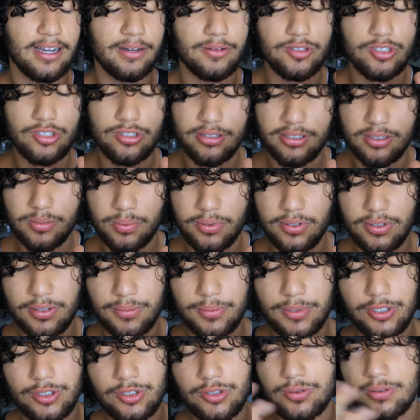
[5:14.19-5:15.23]
I was trying to put the
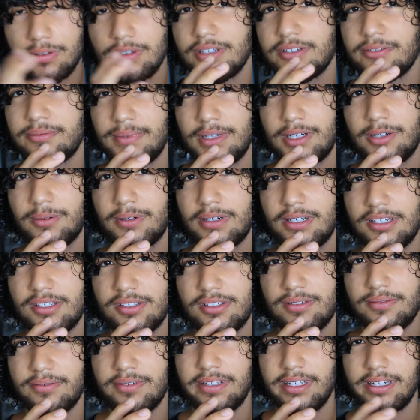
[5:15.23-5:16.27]
majority of my awareness
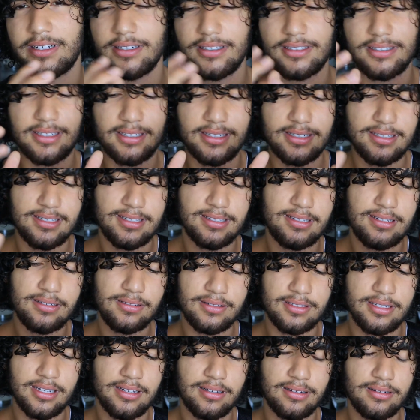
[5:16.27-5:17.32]
over there because I could still
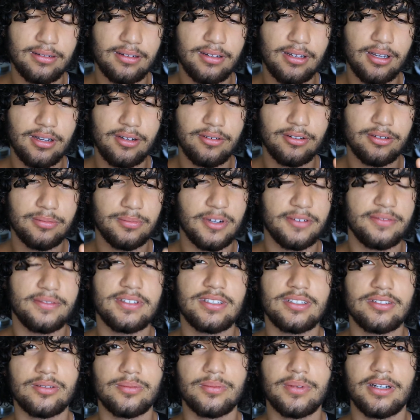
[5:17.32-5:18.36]
tell where my
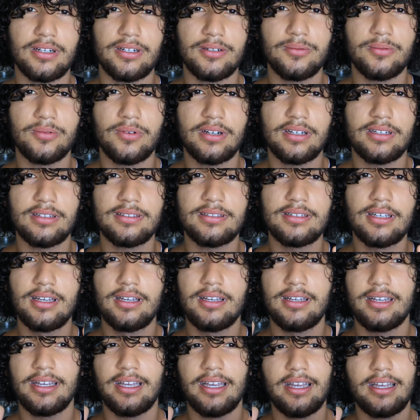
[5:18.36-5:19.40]
physical body was
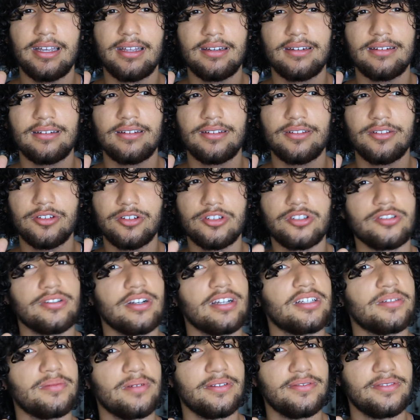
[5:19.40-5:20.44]
and the
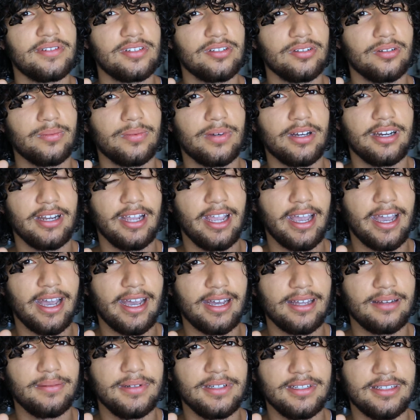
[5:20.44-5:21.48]
stress my physical body
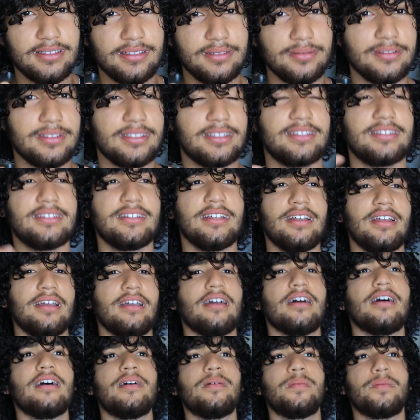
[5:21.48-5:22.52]
had because it was sitting
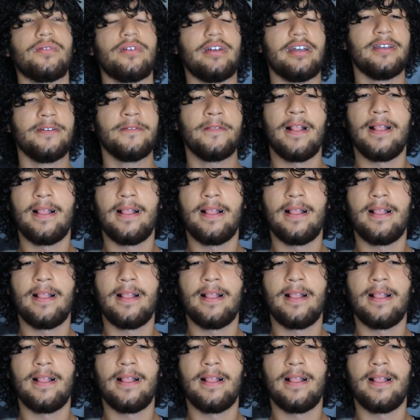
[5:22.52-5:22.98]
upright